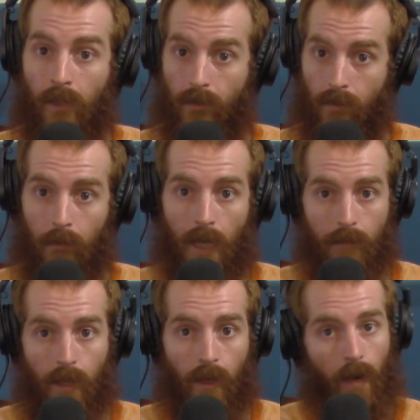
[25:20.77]

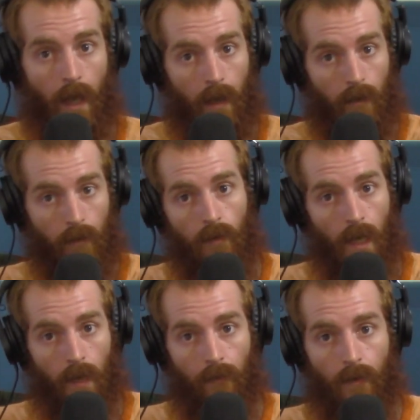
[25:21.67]
sometimes they go, hey, you
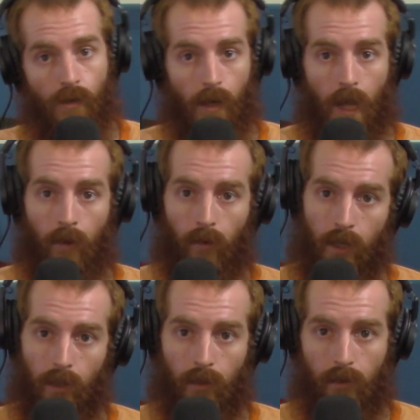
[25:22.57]
can't fish an
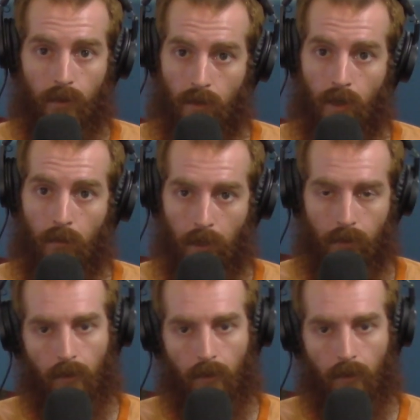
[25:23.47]
A-rig into this tournament.